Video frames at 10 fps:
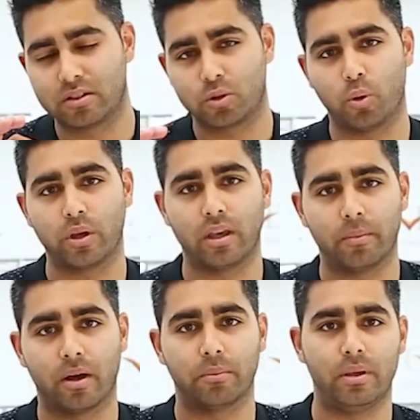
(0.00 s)
talking
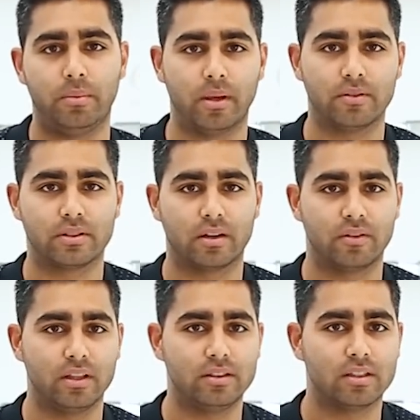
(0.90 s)
about the PPF side
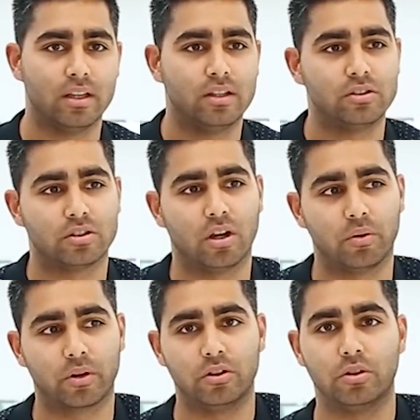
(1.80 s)
of things.
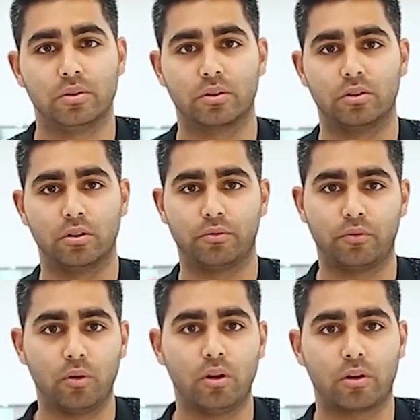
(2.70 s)
So what we're going to do is we're going to do a
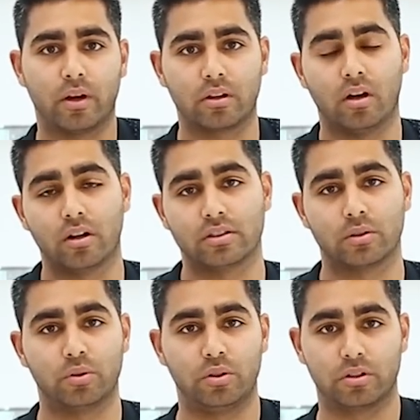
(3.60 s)
full look around the car because
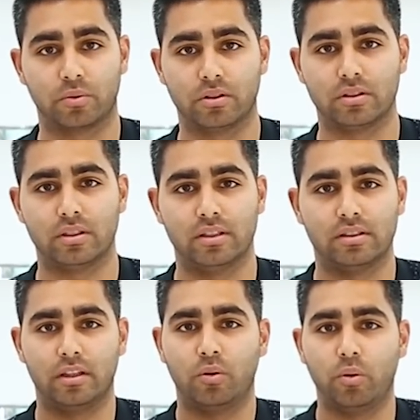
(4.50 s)
that's what you guys wanted to see,
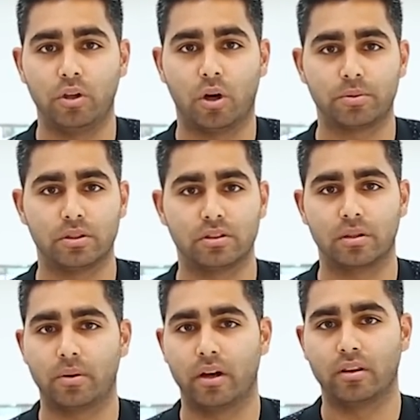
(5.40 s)
seeing all the options,
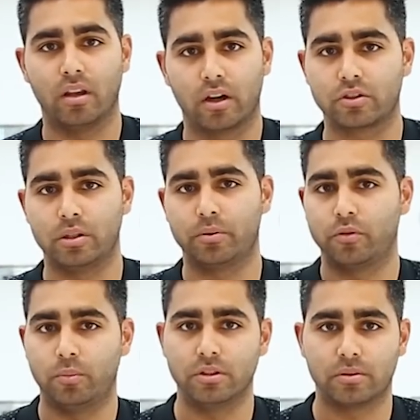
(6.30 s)
comparing the luxury
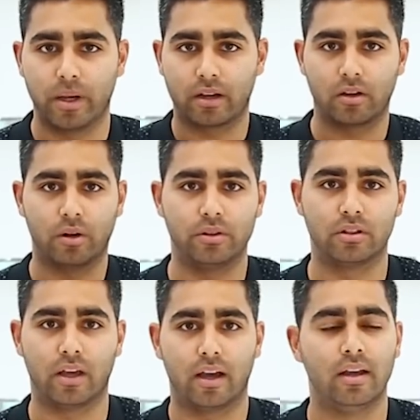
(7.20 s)
performance spec. I'll go
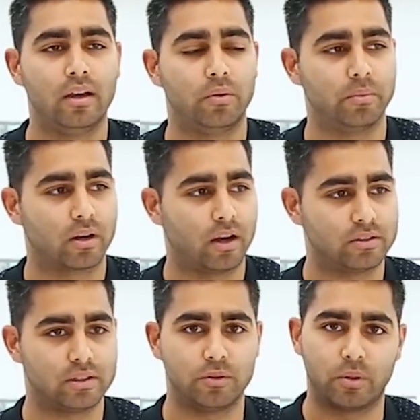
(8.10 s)
into that with
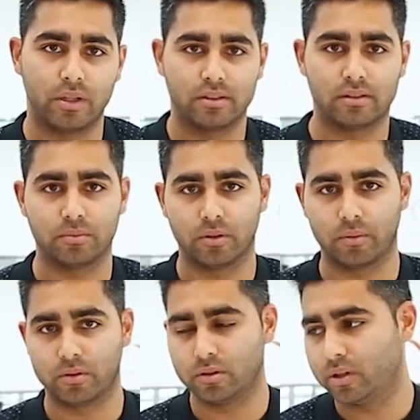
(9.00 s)
McLaren 720Ss and what
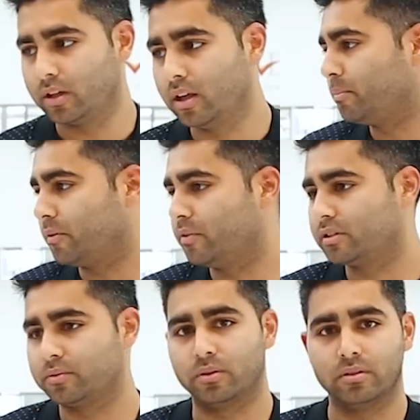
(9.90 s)
they were doing. But
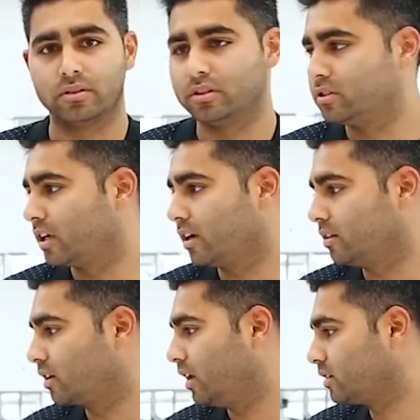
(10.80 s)
first of all, just check out
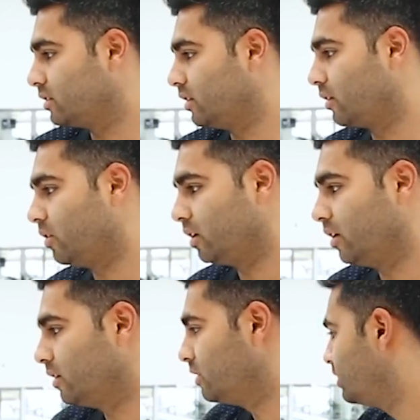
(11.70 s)
the collection they've got here.